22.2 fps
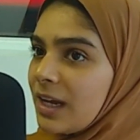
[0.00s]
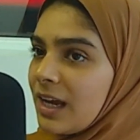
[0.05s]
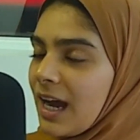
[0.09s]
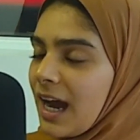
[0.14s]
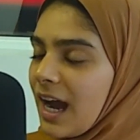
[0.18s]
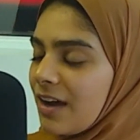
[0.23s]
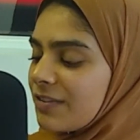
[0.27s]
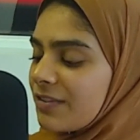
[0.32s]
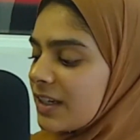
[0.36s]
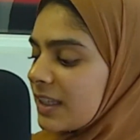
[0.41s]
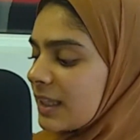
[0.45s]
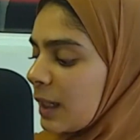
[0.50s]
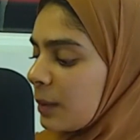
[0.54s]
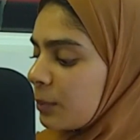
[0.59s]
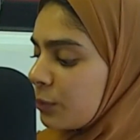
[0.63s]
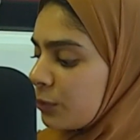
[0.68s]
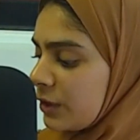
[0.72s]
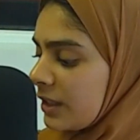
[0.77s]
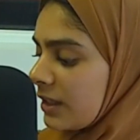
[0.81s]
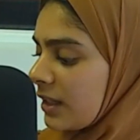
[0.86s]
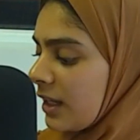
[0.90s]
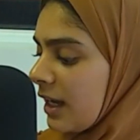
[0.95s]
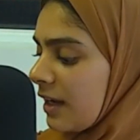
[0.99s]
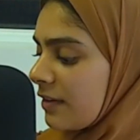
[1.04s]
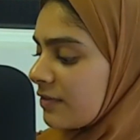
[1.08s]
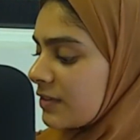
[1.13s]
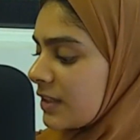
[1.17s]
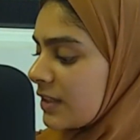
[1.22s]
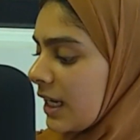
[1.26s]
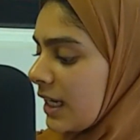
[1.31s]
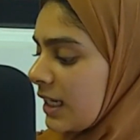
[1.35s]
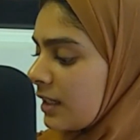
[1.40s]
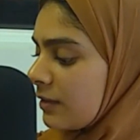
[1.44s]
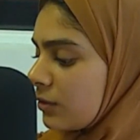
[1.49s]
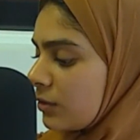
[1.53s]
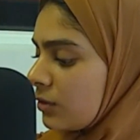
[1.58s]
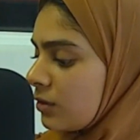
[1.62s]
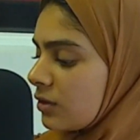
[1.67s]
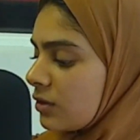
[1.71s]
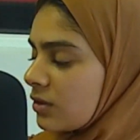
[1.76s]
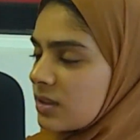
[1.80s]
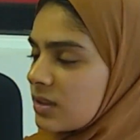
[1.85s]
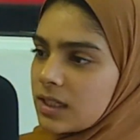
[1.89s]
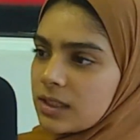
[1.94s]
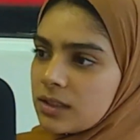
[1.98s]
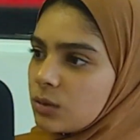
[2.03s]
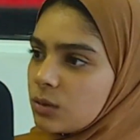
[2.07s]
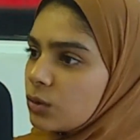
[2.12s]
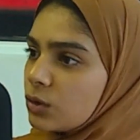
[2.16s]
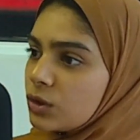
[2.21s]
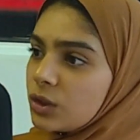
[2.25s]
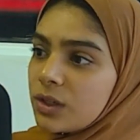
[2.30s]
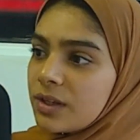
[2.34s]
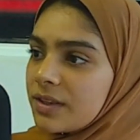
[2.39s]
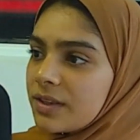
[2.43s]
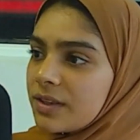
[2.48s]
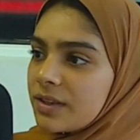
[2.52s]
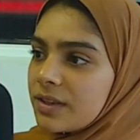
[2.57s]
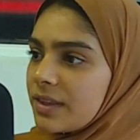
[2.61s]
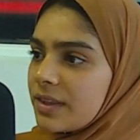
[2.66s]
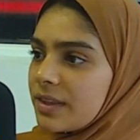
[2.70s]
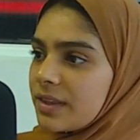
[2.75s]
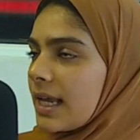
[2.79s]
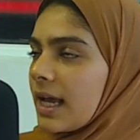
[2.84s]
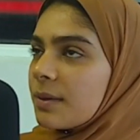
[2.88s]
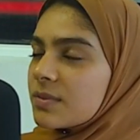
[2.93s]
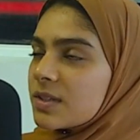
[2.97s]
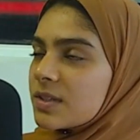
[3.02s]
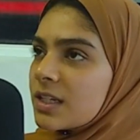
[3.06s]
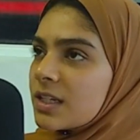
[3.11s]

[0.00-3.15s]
having that breather after A-levels and all your other exams